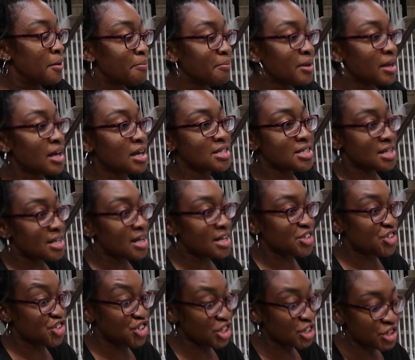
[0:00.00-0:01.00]
because it
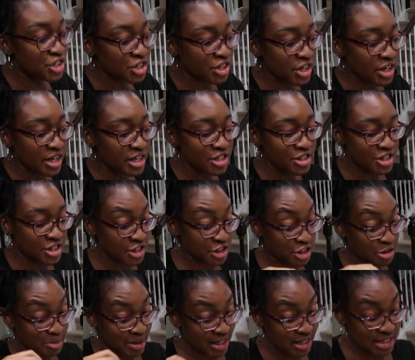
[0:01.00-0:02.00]
has ginger, and
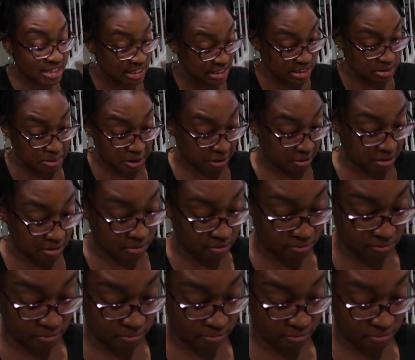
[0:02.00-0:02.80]
ginger make it taste better.